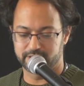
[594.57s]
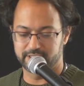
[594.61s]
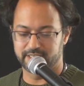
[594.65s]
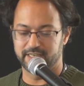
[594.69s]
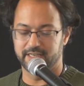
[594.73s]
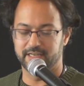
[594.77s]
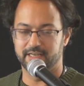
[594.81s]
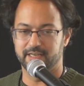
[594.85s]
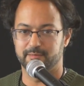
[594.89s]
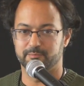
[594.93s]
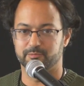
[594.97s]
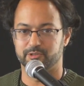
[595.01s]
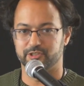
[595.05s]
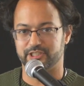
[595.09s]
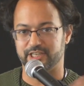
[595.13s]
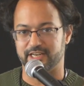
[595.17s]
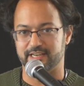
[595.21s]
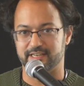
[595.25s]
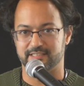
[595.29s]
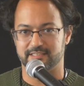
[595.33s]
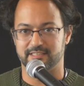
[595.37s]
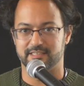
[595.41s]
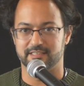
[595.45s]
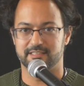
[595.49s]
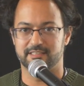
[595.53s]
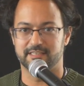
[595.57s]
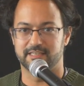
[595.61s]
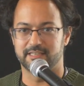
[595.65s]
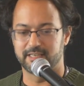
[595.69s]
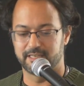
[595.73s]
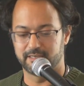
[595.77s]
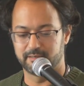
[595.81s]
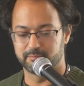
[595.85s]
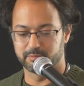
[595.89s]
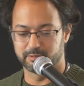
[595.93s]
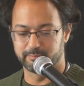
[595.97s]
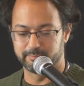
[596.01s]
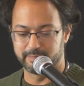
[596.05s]
team or Janice's
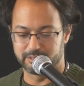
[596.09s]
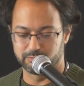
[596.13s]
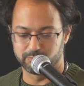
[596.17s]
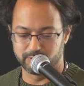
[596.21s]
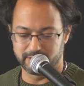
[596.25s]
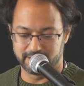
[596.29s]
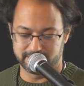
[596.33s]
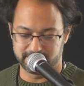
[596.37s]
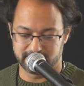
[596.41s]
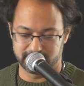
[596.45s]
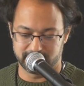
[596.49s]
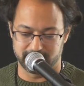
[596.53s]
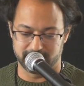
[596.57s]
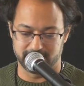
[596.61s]
team or Manuel's